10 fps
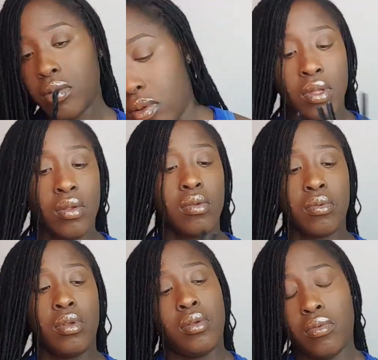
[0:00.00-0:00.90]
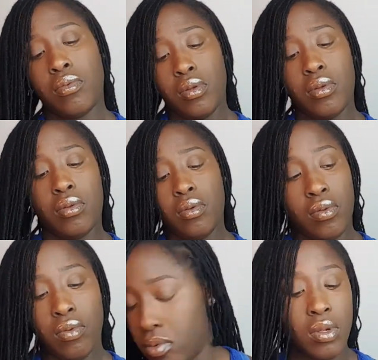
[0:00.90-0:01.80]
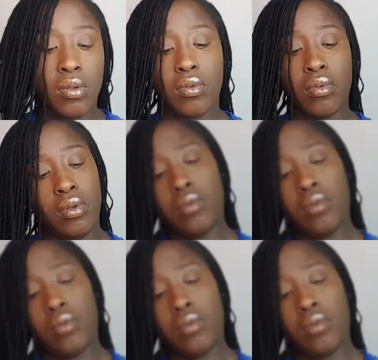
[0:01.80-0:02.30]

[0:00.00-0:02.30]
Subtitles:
Here I am making more of them